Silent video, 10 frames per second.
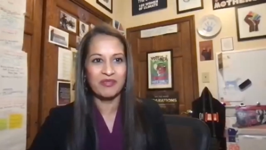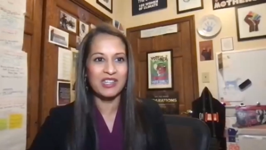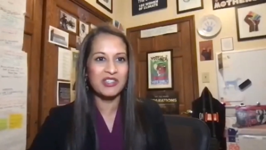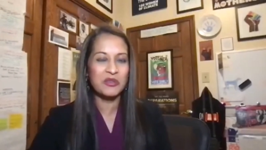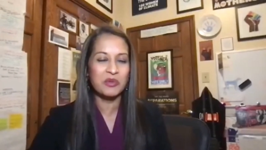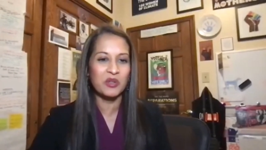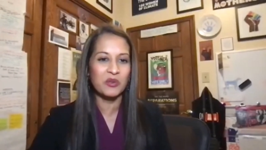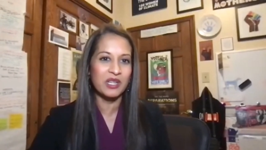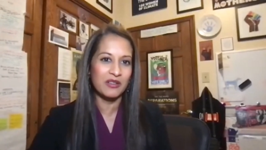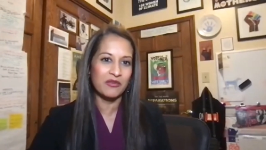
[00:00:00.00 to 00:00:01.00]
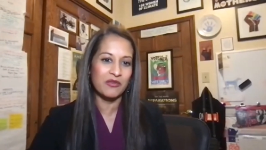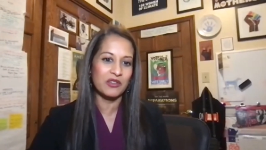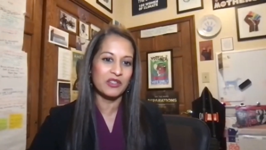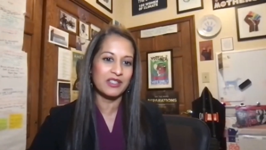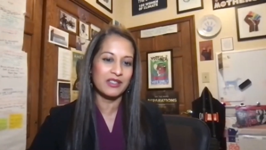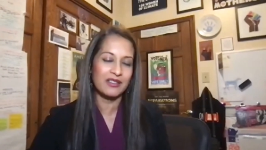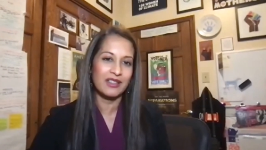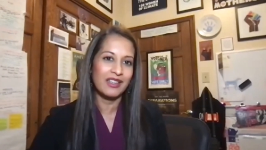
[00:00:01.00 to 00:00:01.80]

but I just want to reinforce it.